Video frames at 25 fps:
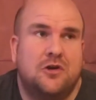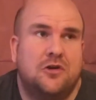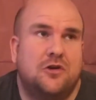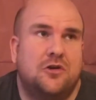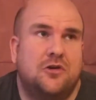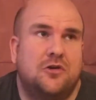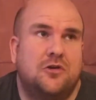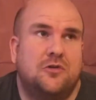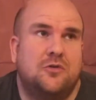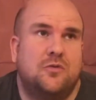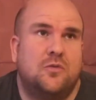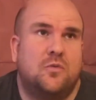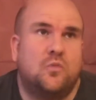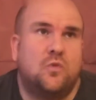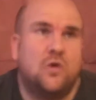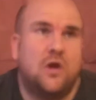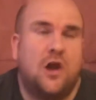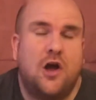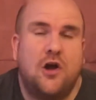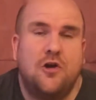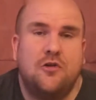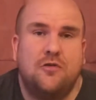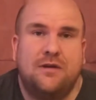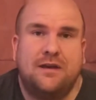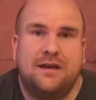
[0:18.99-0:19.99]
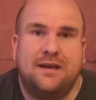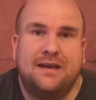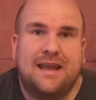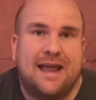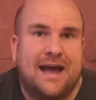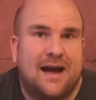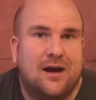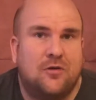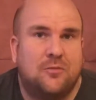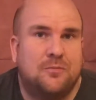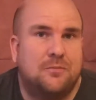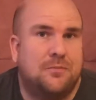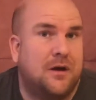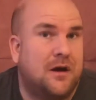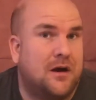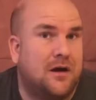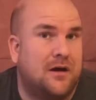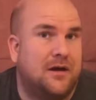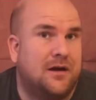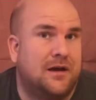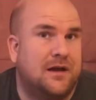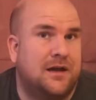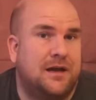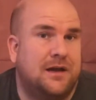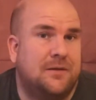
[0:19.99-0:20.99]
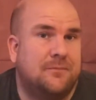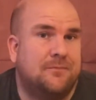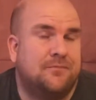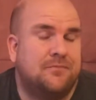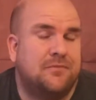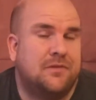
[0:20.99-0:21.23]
who will only now buy